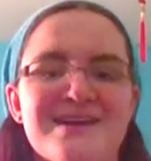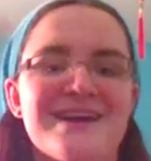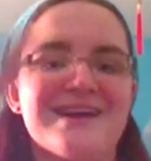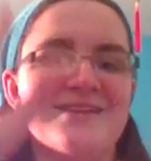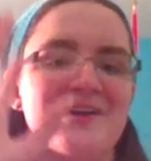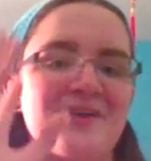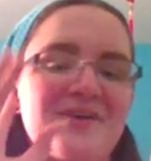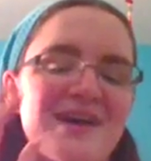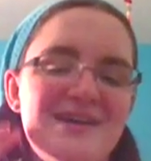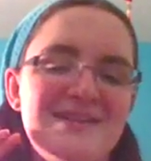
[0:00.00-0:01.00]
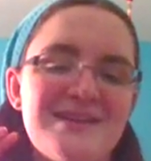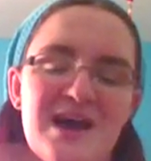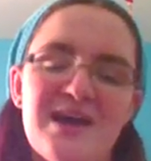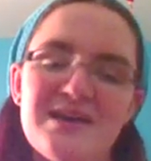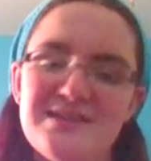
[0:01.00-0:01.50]
okay, there we go did
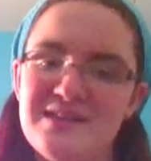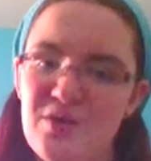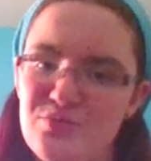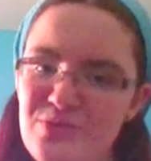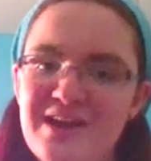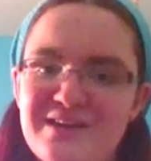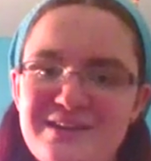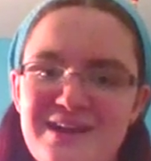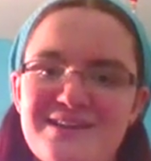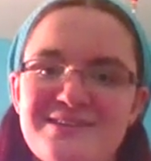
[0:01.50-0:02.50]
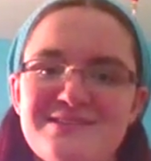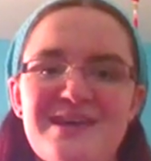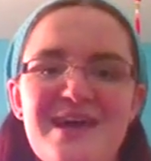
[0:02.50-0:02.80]
not it did not recognize